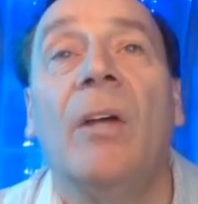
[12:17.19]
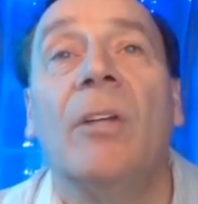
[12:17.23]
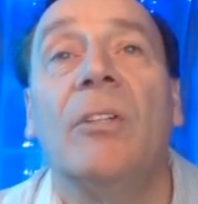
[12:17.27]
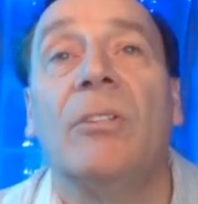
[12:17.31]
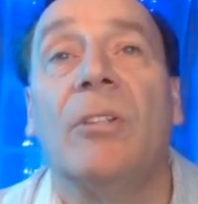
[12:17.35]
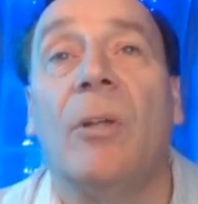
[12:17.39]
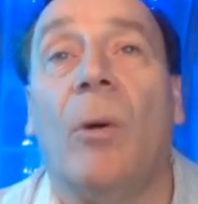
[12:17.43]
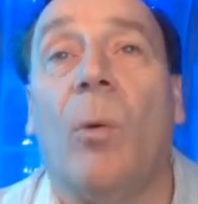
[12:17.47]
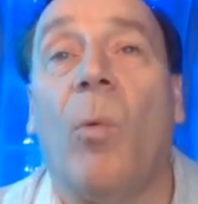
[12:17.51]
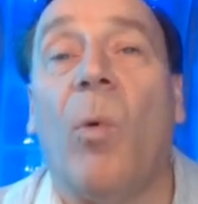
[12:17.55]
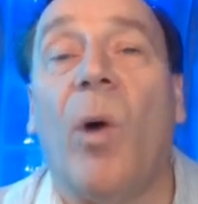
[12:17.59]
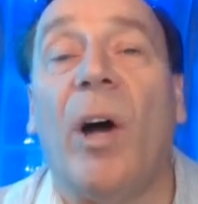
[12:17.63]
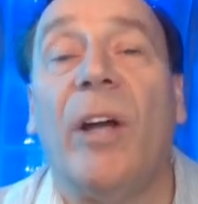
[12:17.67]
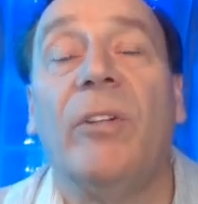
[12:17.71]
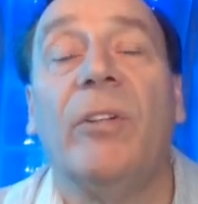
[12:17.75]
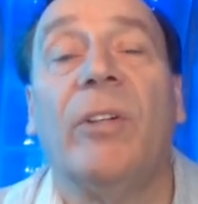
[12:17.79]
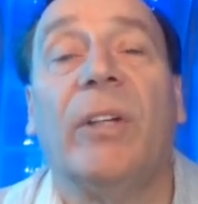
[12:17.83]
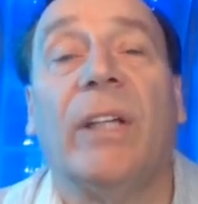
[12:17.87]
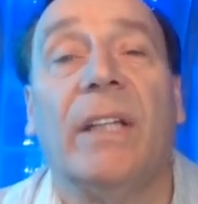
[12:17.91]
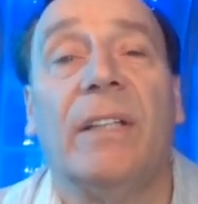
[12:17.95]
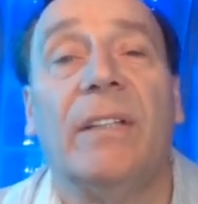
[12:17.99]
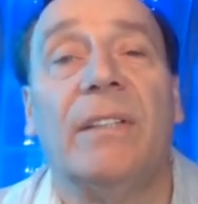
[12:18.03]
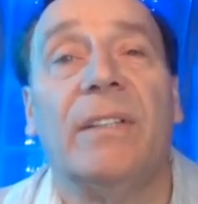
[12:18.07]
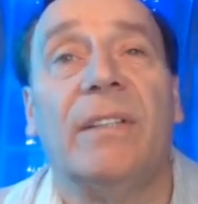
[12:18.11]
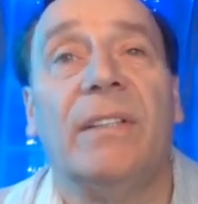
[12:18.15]
So what you
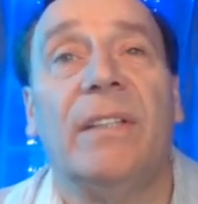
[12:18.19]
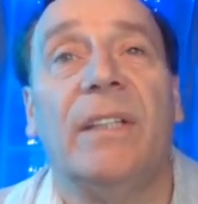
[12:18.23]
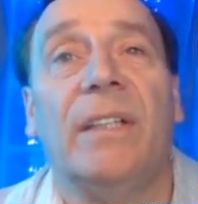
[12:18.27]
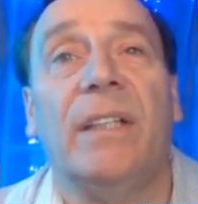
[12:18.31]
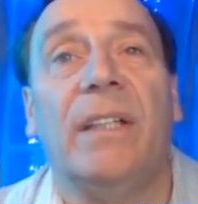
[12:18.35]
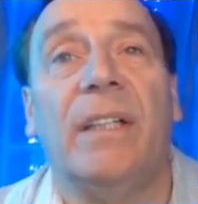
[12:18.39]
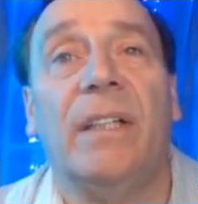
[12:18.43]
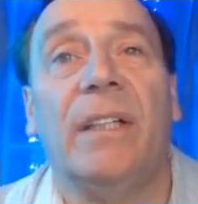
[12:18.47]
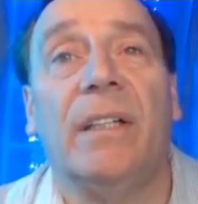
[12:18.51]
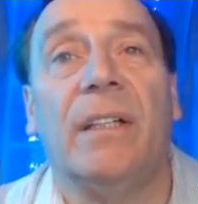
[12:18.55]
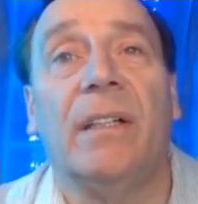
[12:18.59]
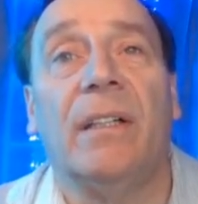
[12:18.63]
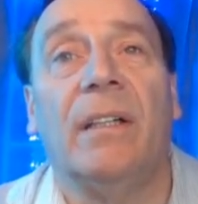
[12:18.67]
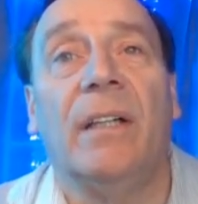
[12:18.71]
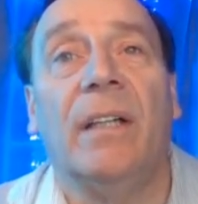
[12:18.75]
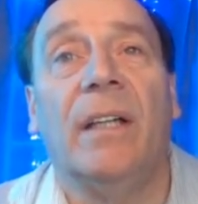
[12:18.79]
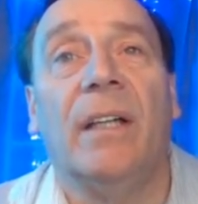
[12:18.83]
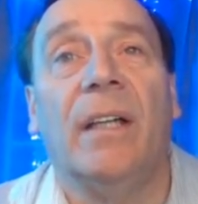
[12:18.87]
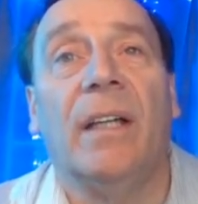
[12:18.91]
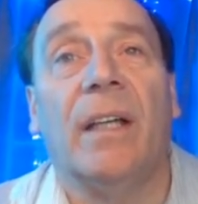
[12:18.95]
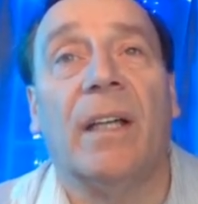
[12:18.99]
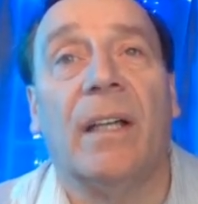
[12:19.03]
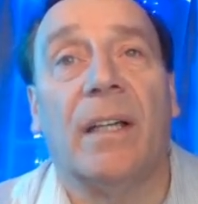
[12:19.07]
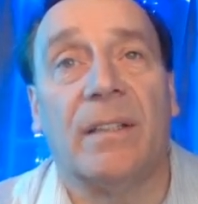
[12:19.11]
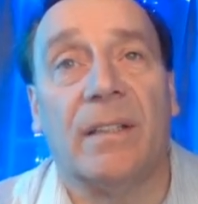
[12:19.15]
can see here
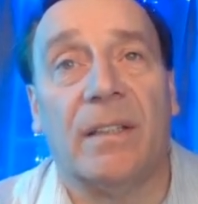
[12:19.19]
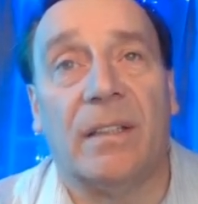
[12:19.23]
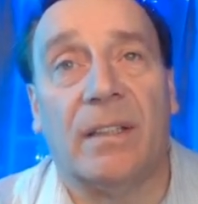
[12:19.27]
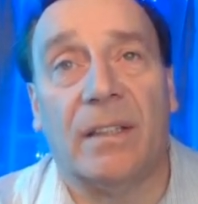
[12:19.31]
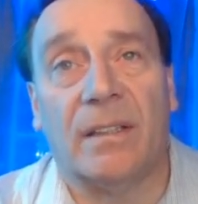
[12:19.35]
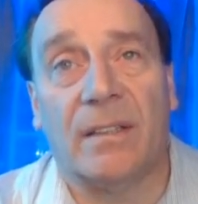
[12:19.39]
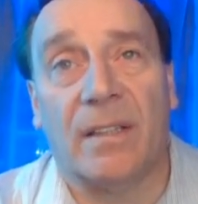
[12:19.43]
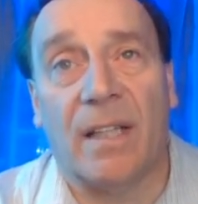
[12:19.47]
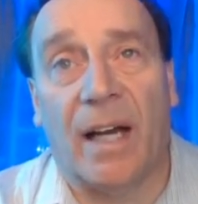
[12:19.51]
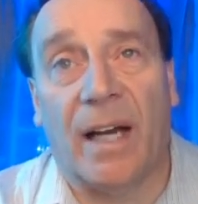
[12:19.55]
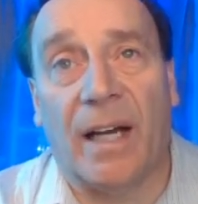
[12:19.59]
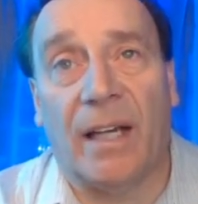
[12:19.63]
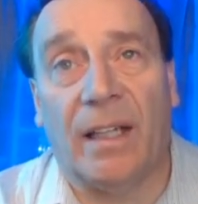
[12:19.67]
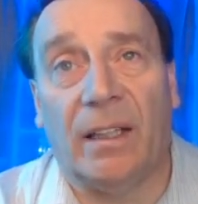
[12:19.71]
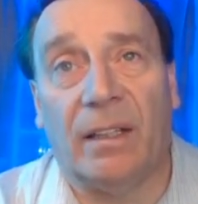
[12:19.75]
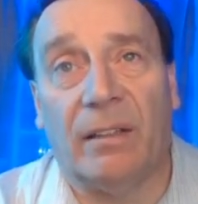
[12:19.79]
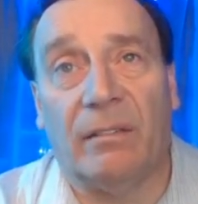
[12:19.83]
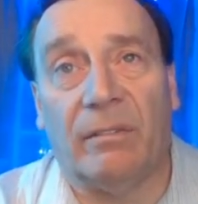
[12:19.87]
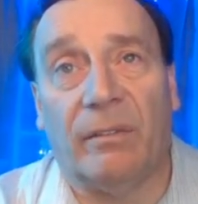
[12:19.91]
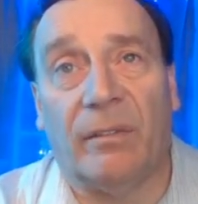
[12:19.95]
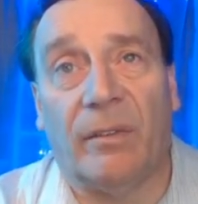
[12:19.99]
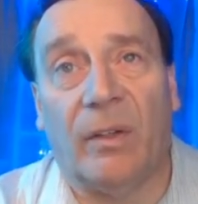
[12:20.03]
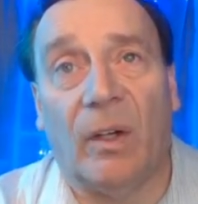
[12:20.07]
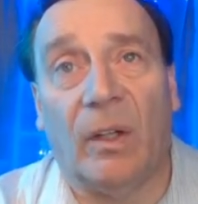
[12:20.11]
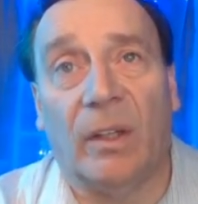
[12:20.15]
is it is highly
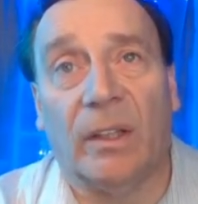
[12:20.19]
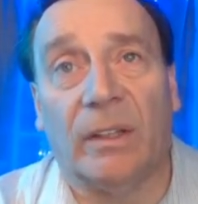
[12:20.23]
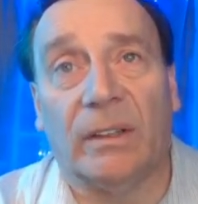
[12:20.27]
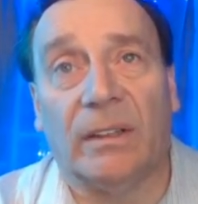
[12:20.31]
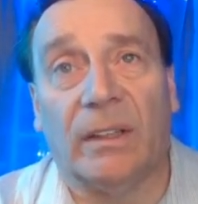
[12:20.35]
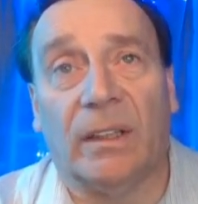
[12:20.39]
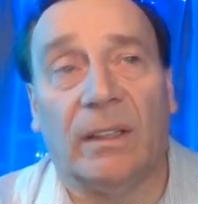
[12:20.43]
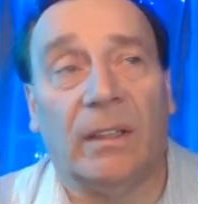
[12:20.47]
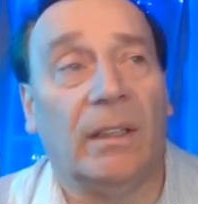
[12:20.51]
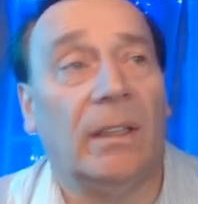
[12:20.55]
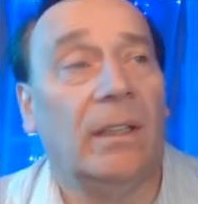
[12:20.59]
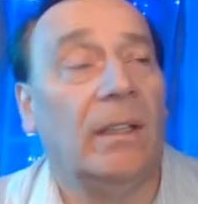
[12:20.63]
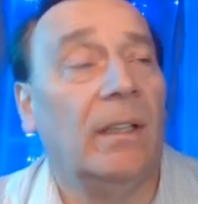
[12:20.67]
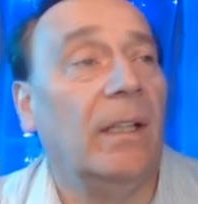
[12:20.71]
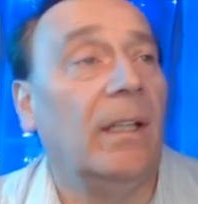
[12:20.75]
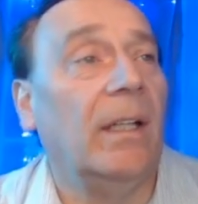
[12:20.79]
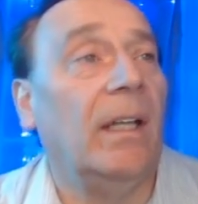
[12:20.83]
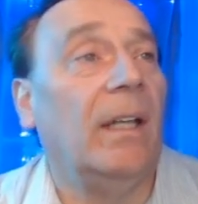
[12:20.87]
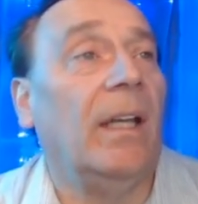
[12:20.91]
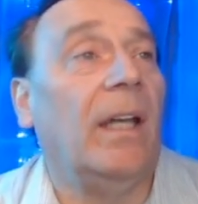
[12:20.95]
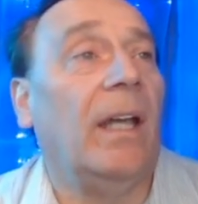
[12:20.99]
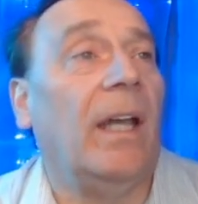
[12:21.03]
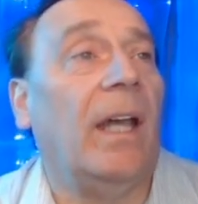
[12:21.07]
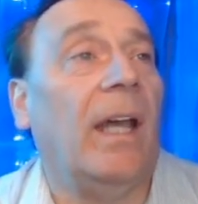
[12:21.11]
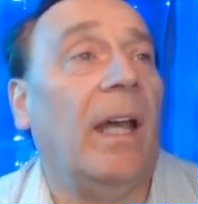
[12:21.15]
volatile.
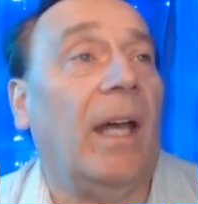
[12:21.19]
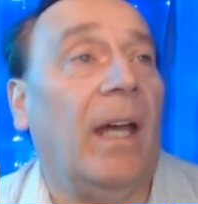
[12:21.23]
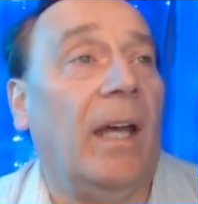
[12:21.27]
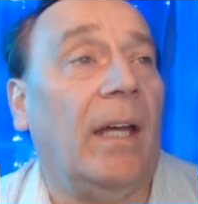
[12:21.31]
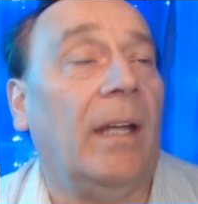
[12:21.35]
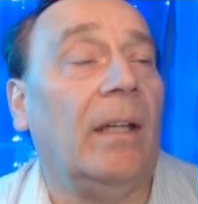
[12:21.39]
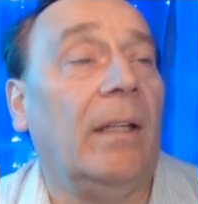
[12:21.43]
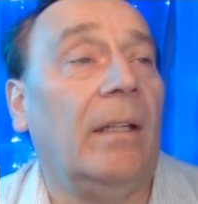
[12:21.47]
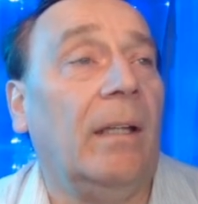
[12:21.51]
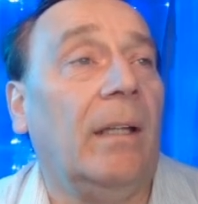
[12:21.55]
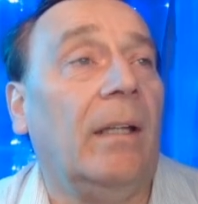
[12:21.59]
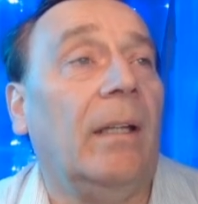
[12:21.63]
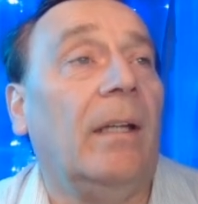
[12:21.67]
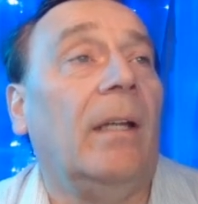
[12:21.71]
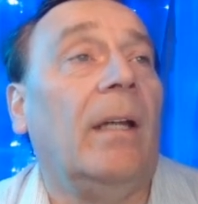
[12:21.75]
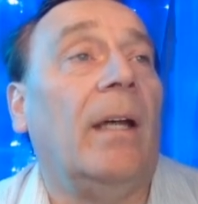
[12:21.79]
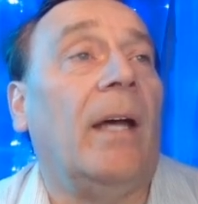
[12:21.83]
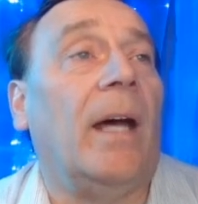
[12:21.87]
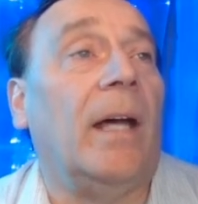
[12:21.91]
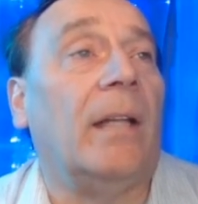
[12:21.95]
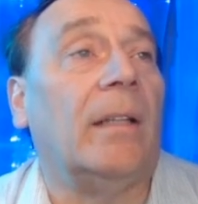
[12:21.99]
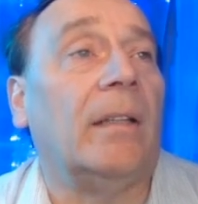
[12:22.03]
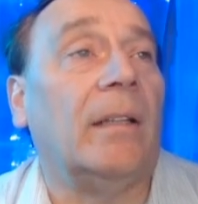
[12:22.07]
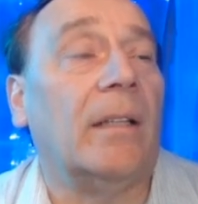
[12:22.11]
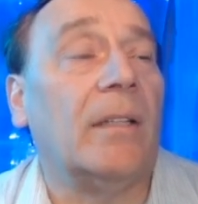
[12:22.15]
And
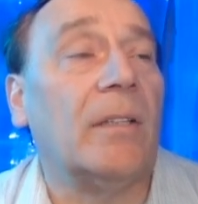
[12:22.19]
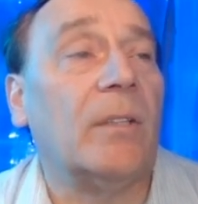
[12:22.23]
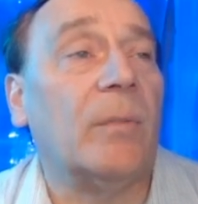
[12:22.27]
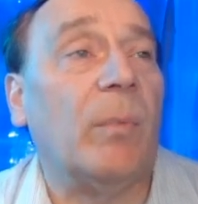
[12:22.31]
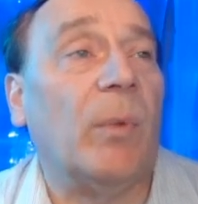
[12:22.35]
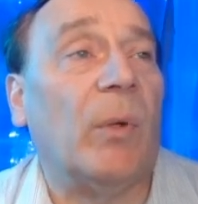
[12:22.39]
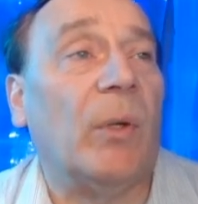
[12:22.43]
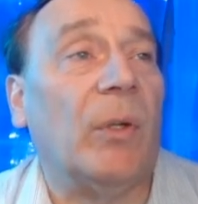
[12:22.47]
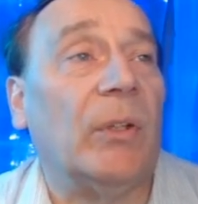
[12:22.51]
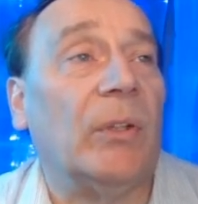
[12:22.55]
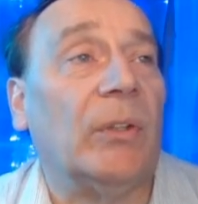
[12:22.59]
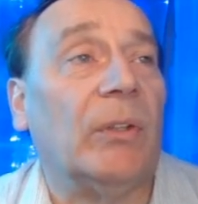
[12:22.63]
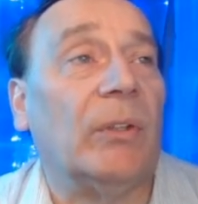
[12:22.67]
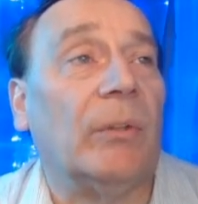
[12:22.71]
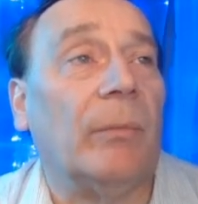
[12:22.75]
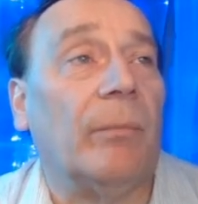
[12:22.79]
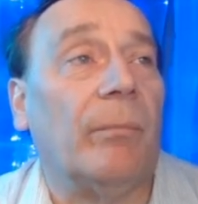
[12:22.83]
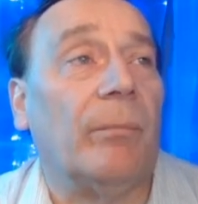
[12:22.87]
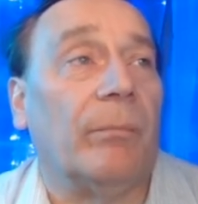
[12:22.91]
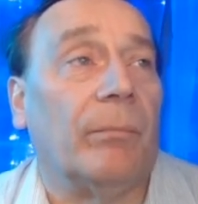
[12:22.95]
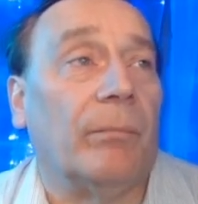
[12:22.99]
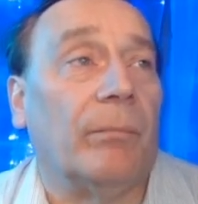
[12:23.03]
at this point,